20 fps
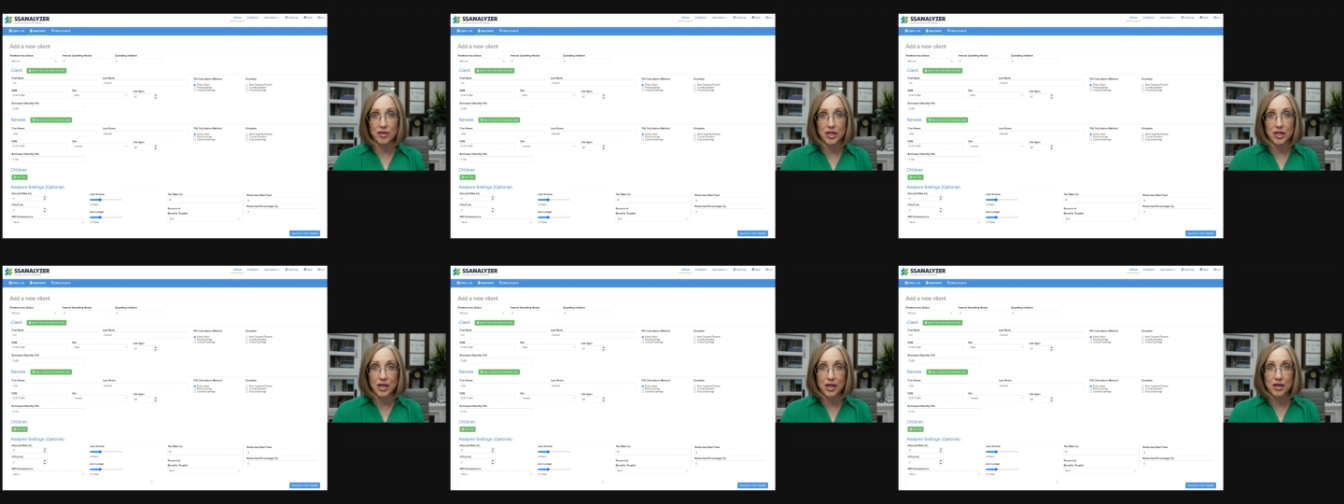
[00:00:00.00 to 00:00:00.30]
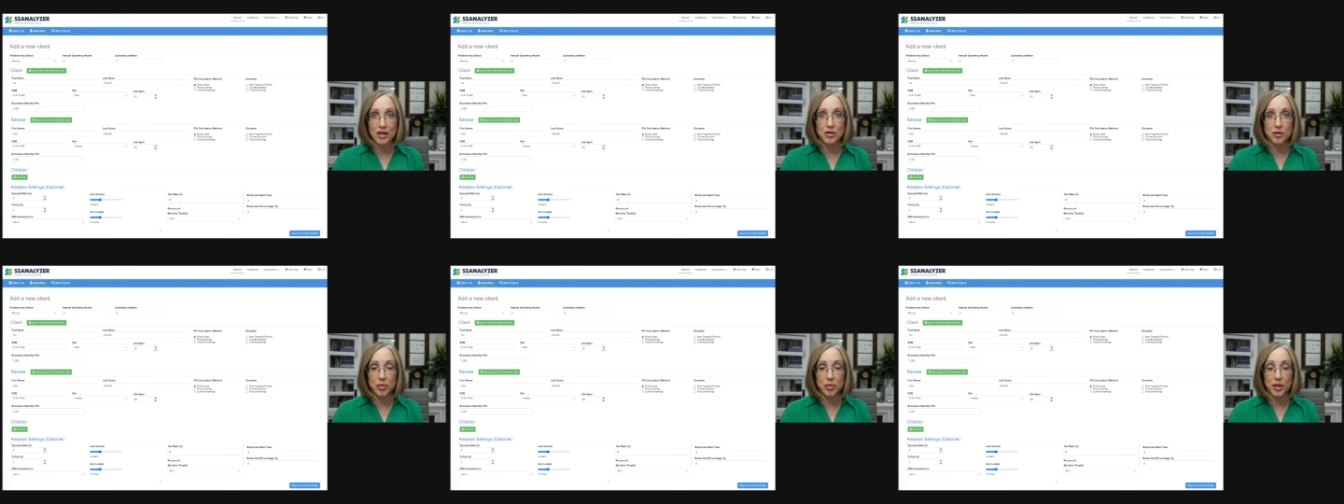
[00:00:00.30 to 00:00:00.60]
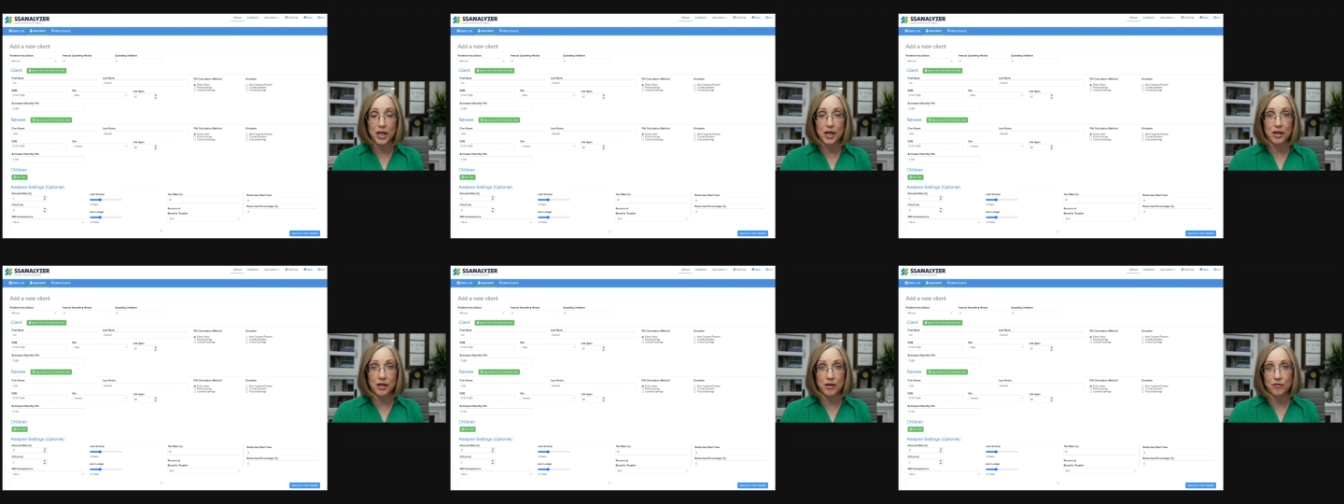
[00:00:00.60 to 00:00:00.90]
in the other
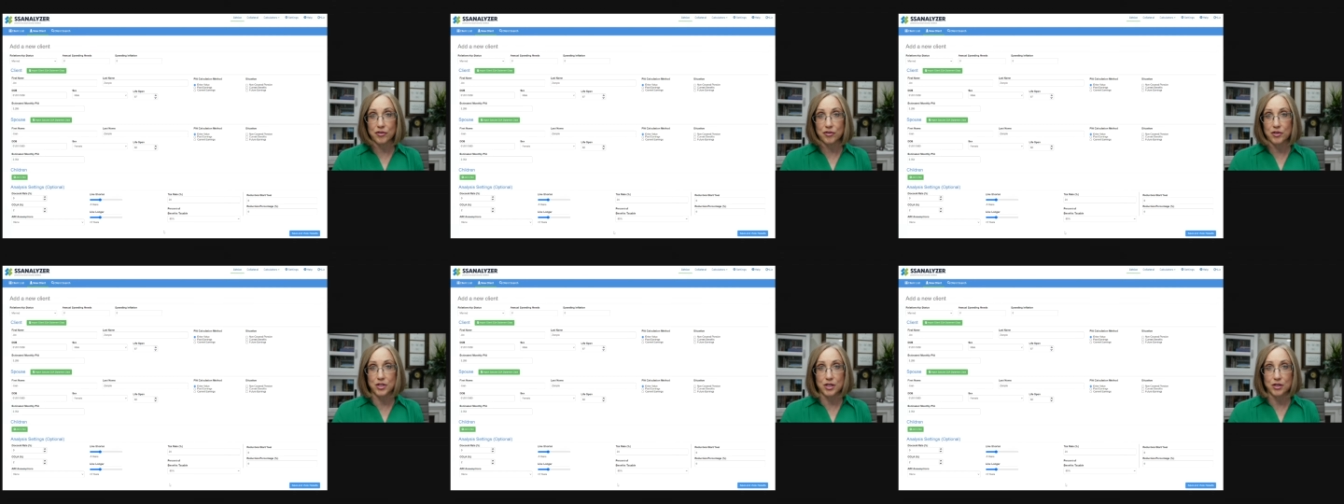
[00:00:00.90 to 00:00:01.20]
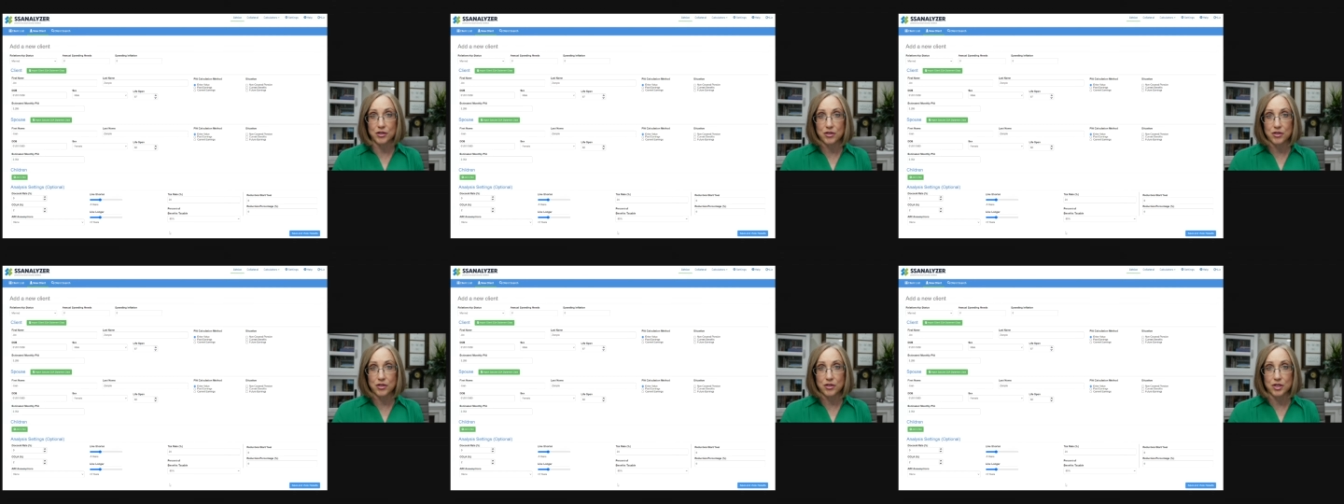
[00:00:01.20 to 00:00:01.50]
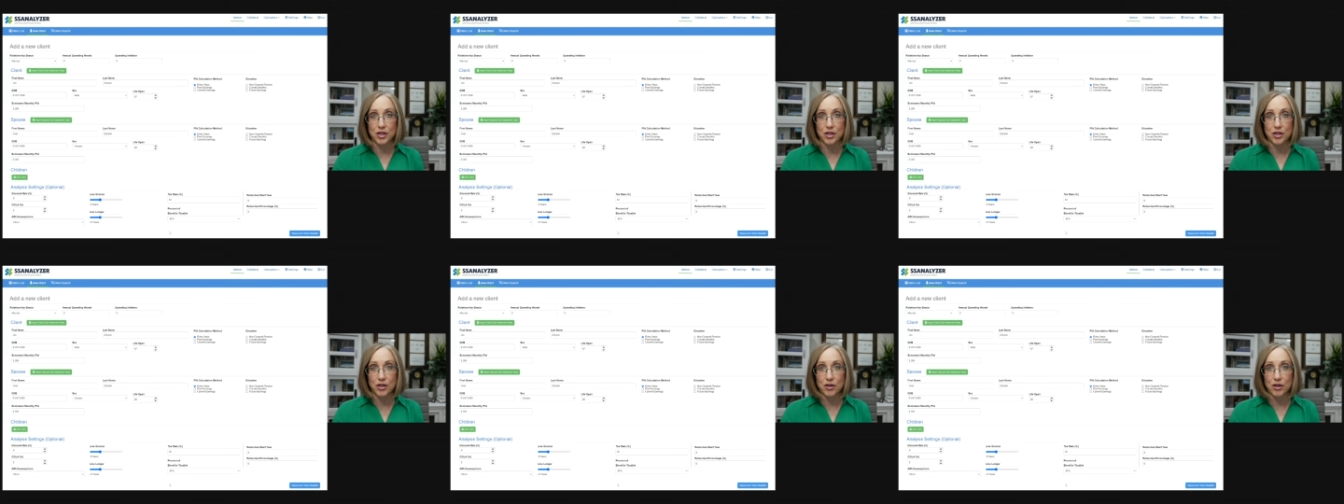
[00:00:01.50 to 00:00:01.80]
plan for Social
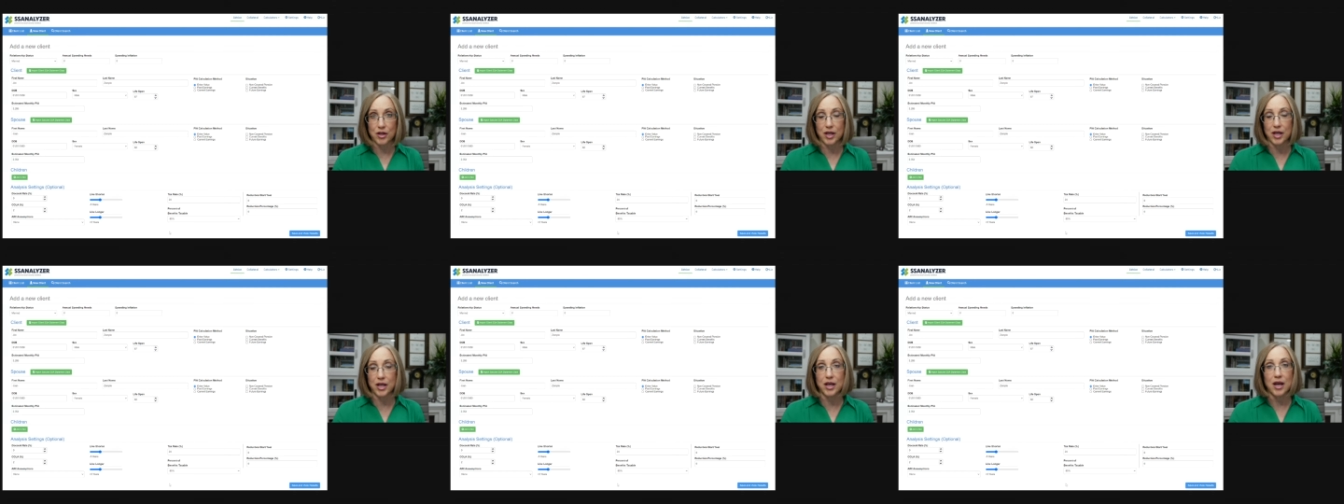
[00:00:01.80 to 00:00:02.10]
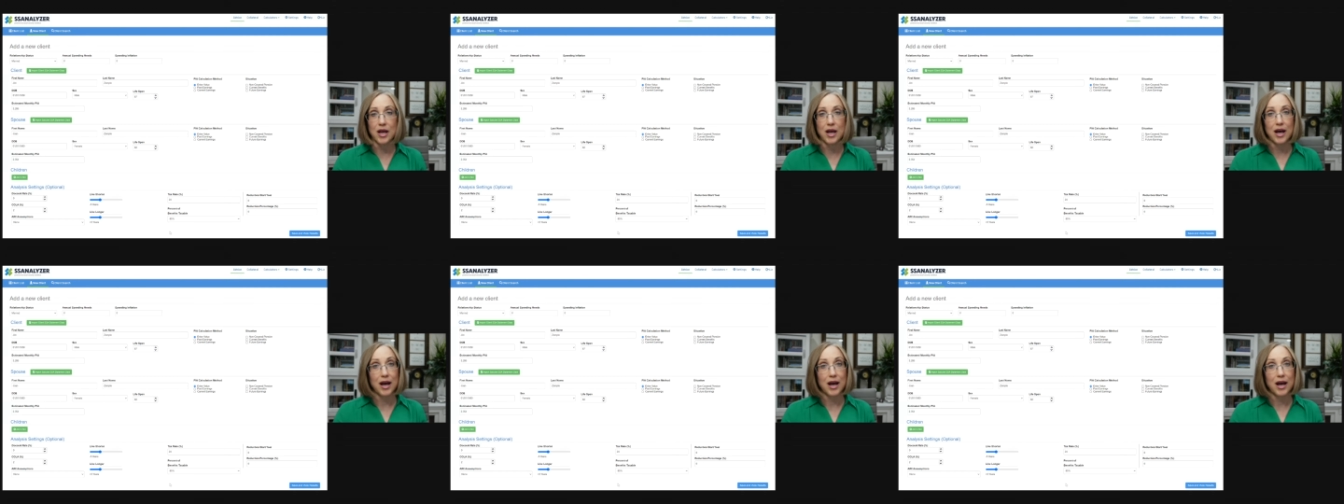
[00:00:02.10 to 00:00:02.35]
Security.